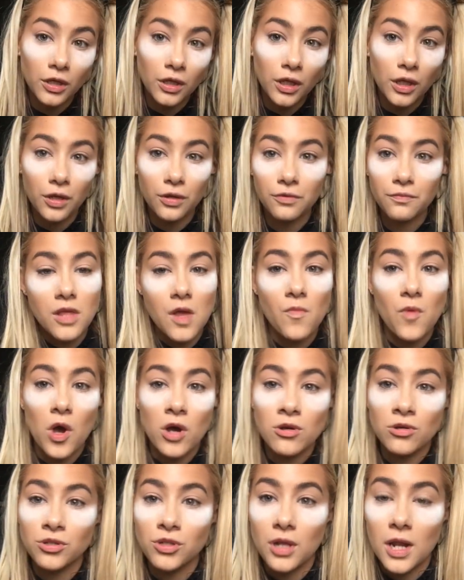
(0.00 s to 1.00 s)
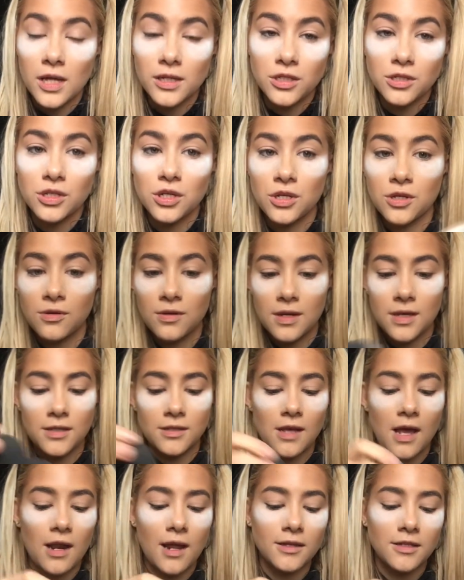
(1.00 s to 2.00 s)
Cute. And what I also like to do
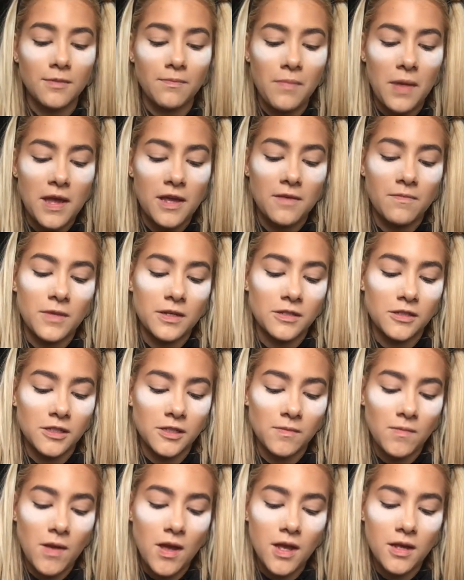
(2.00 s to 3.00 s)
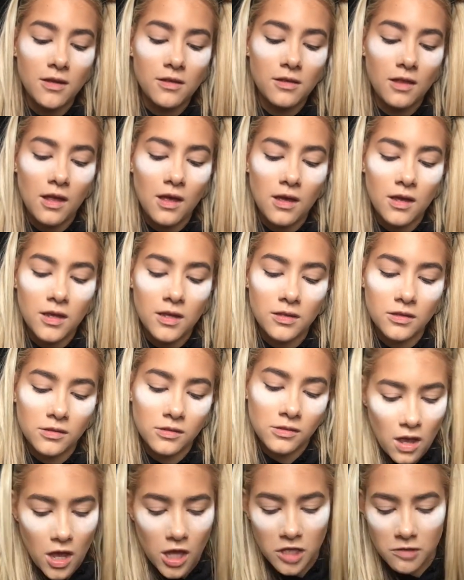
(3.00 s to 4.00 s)
is I like to bake my smile
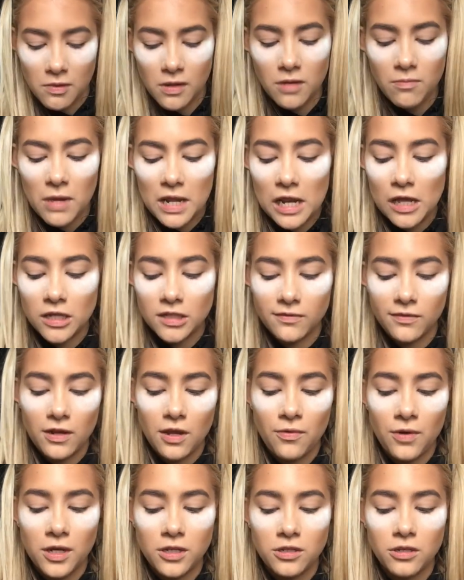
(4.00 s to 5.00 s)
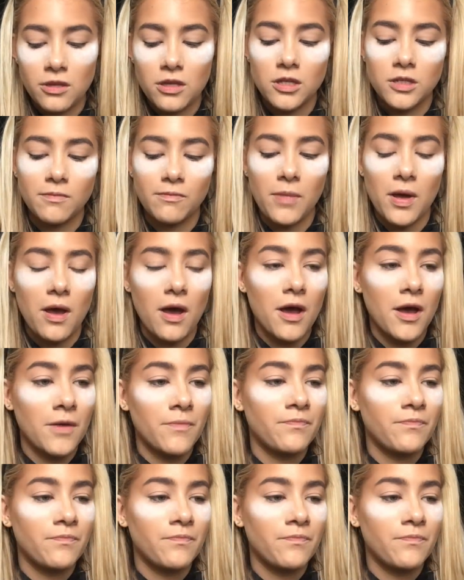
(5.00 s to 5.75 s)
lines. I explained in my last video why I do this, but